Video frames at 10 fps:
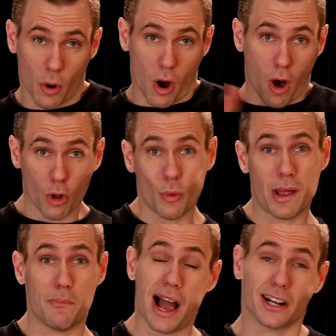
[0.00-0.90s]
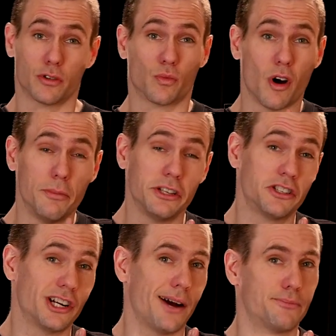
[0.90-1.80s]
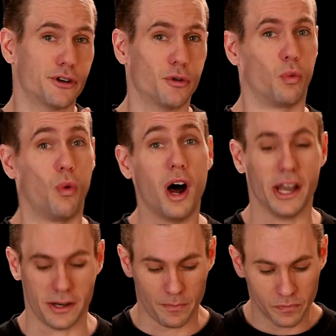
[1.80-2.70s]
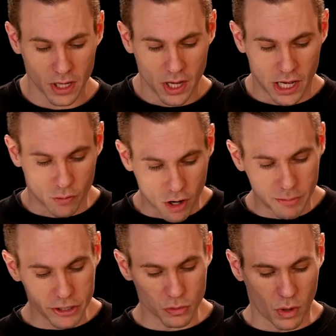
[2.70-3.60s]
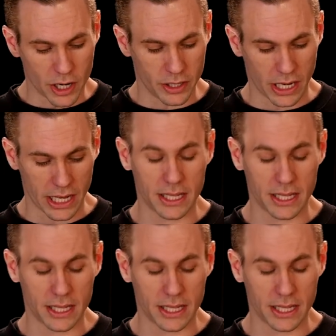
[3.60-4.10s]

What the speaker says: all the way back to Romans chapter 1, in Romans 1,